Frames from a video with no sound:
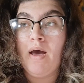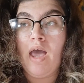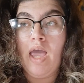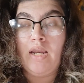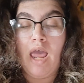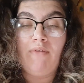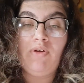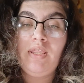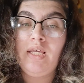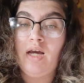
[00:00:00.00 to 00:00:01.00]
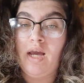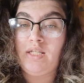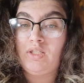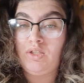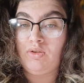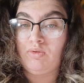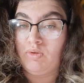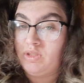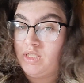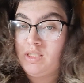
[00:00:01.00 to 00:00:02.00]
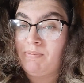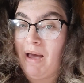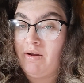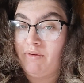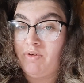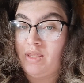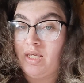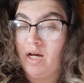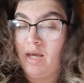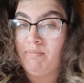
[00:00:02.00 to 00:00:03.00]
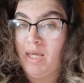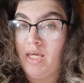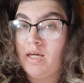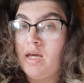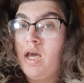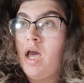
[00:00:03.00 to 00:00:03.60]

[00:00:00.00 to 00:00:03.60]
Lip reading: And everything I do, or just about everything I make,